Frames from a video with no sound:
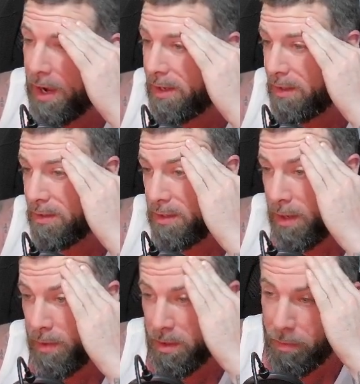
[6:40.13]
And the
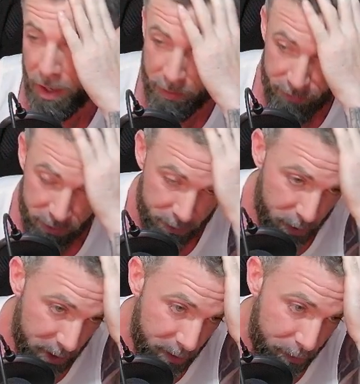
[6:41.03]
same at the bottom. If there's
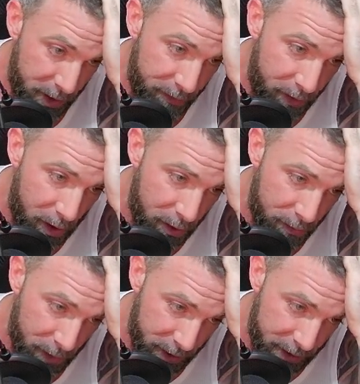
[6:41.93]
plenty of bid
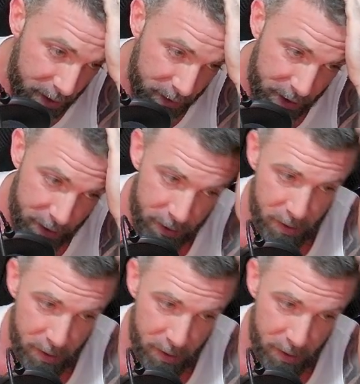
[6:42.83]
volume, like down here,